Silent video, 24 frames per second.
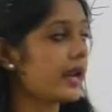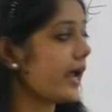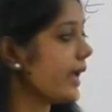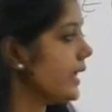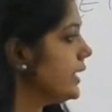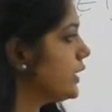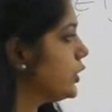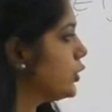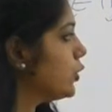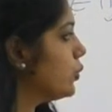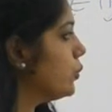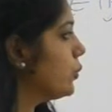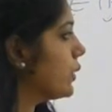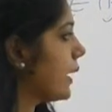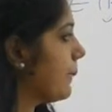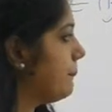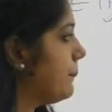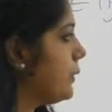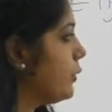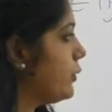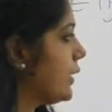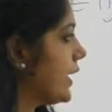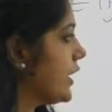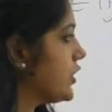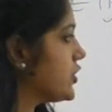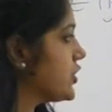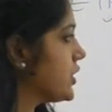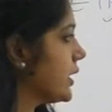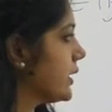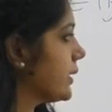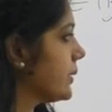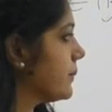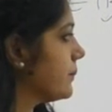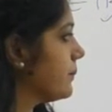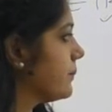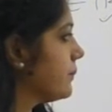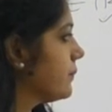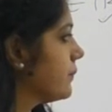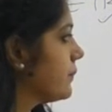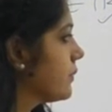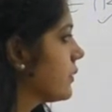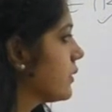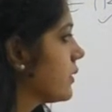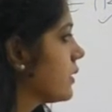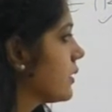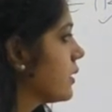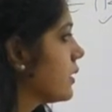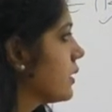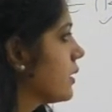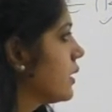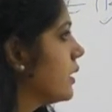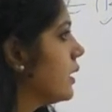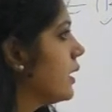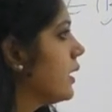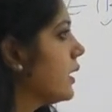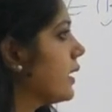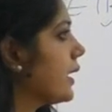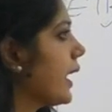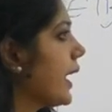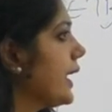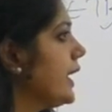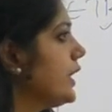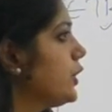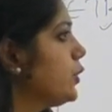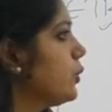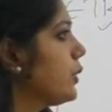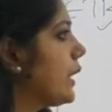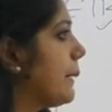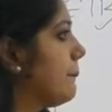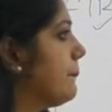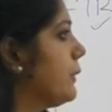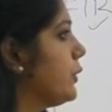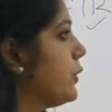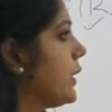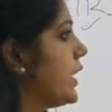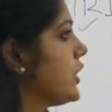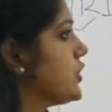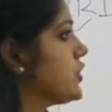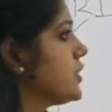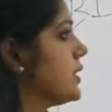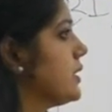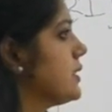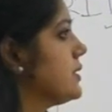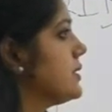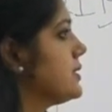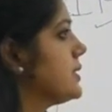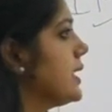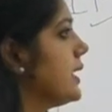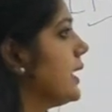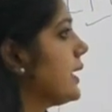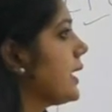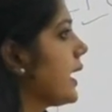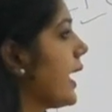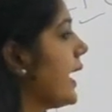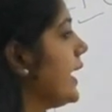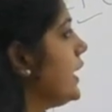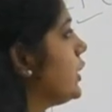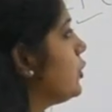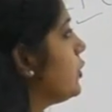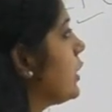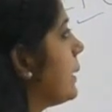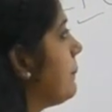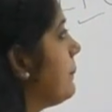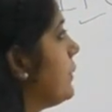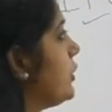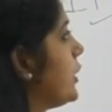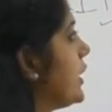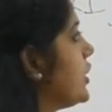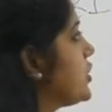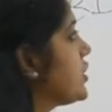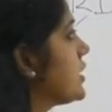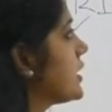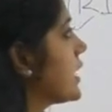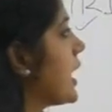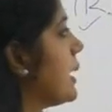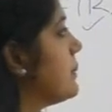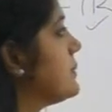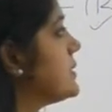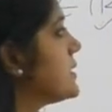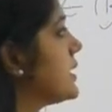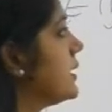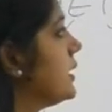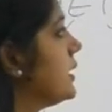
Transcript: right to reputation. Right to reputation. See, right to reputation comes